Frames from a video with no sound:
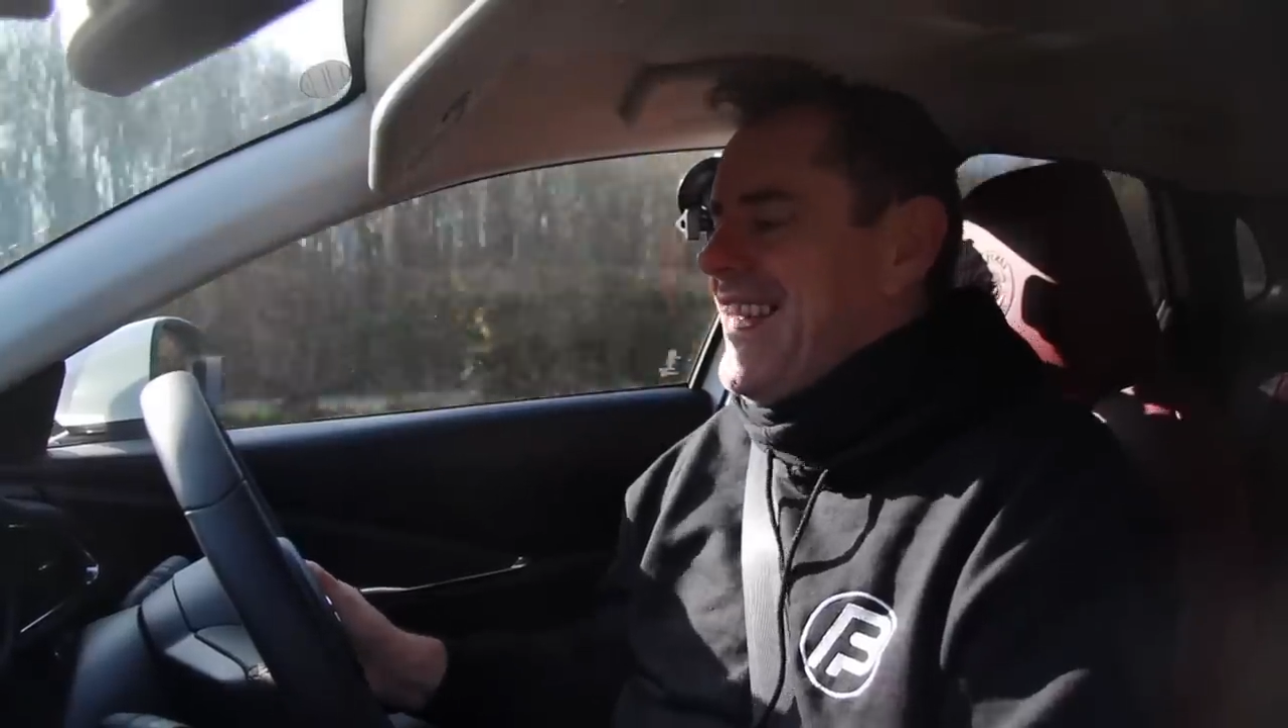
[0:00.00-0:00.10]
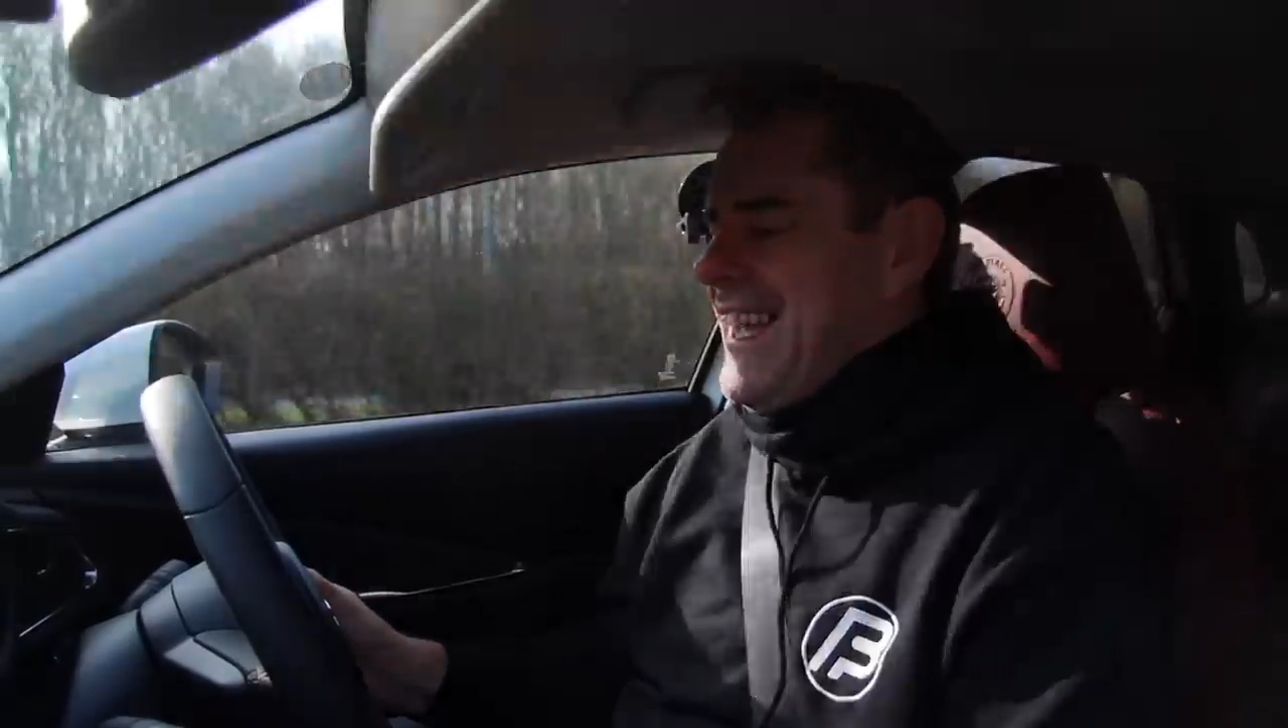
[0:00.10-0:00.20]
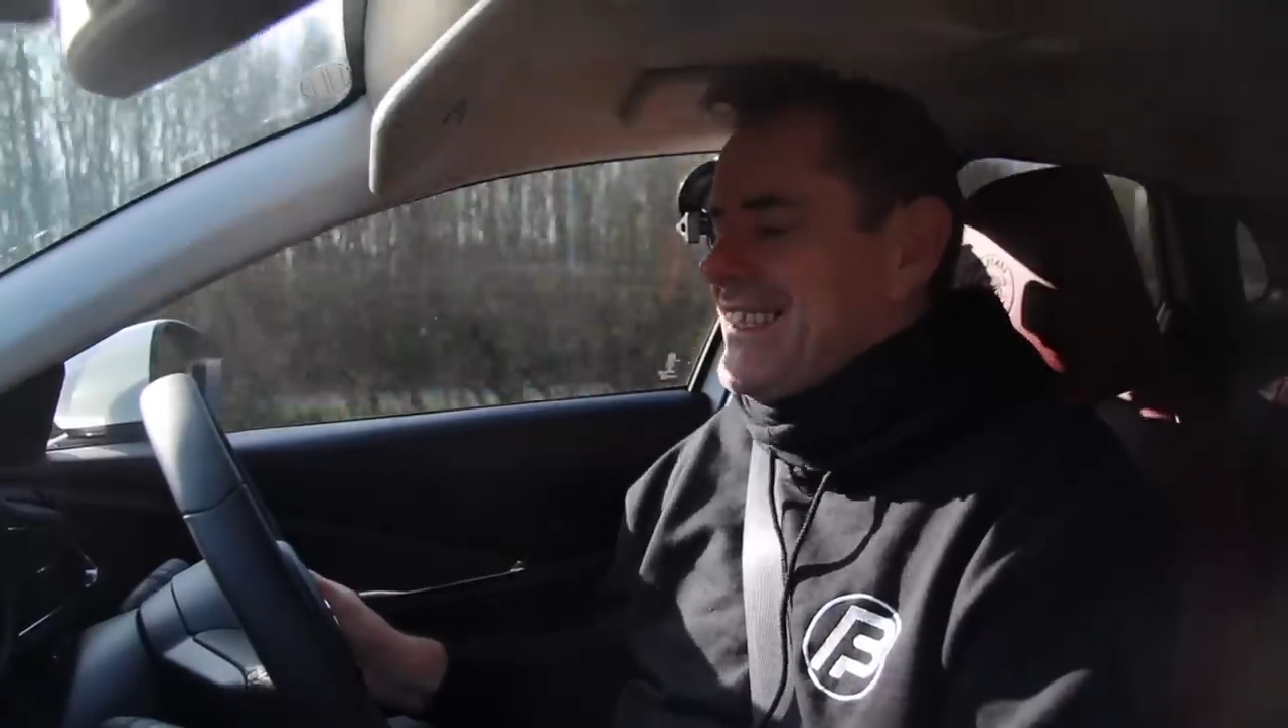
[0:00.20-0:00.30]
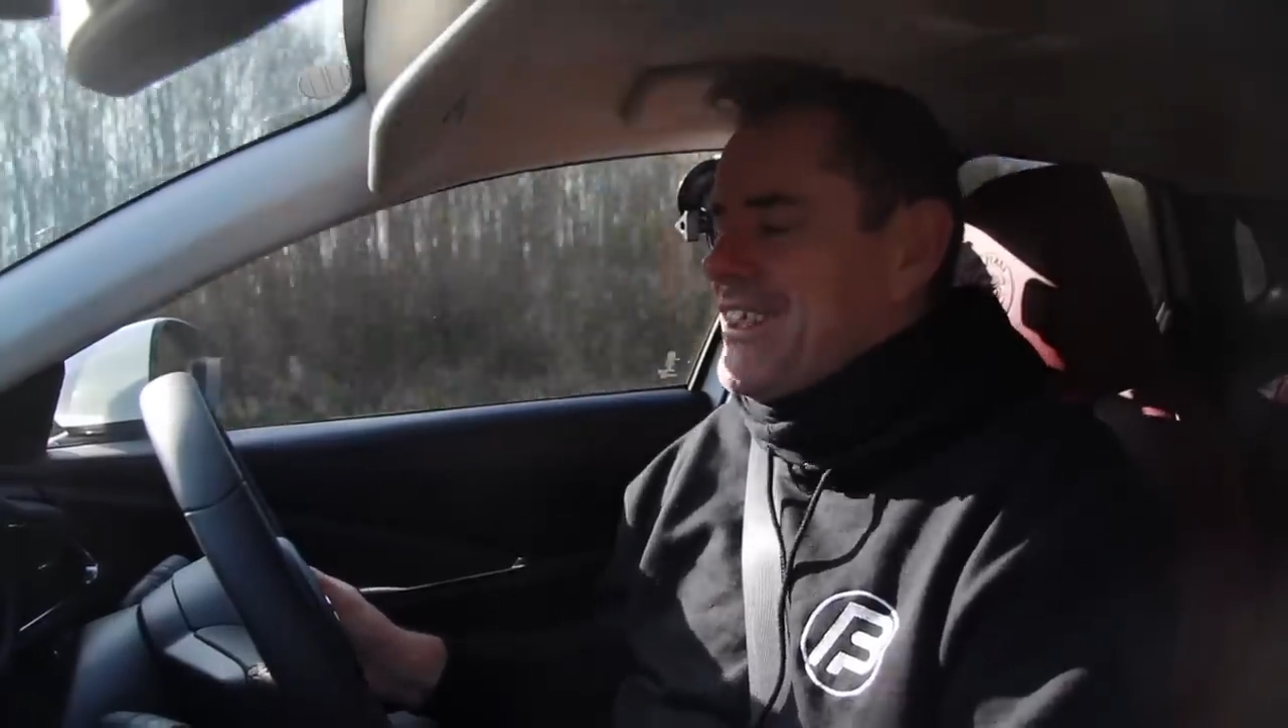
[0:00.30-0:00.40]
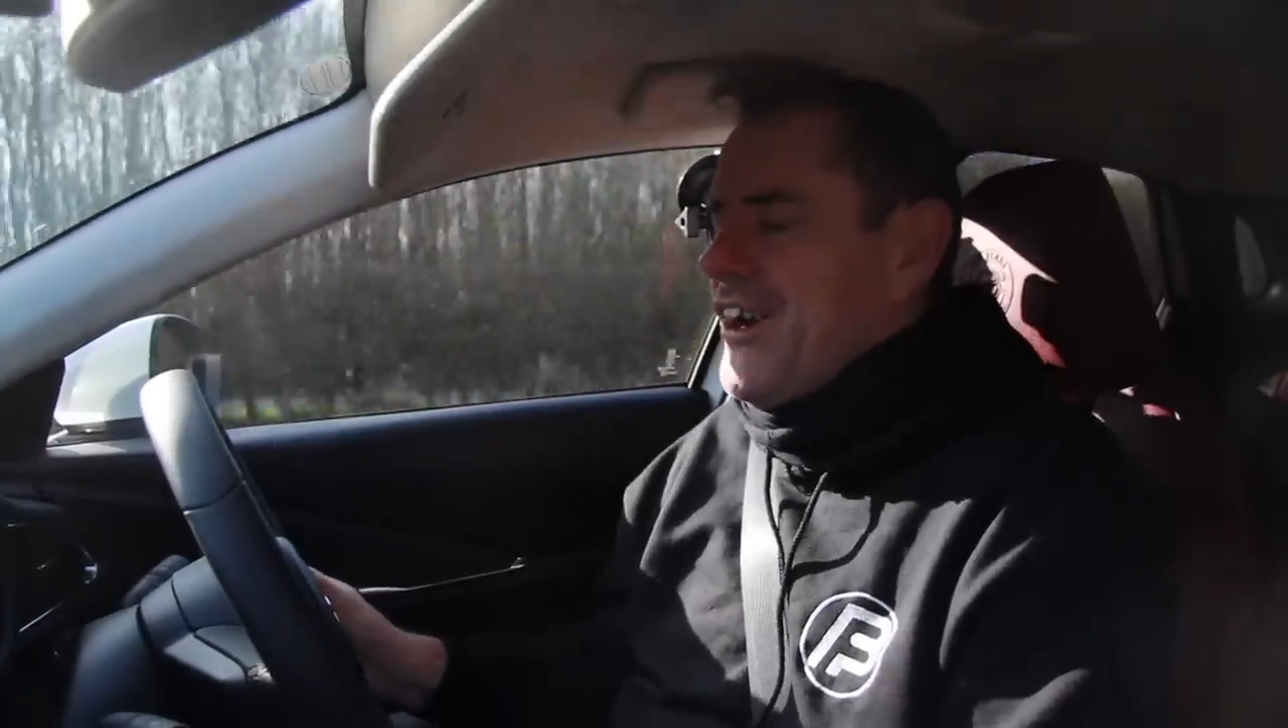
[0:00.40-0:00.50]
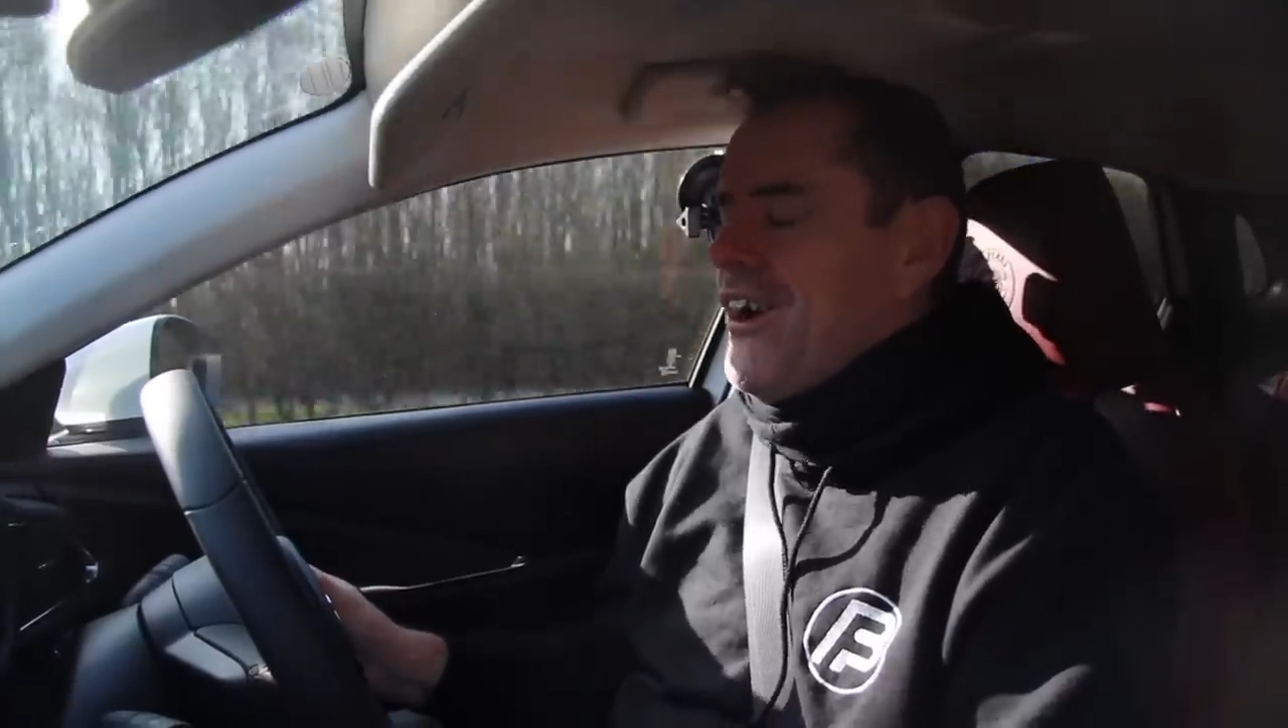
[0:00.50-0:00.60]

It's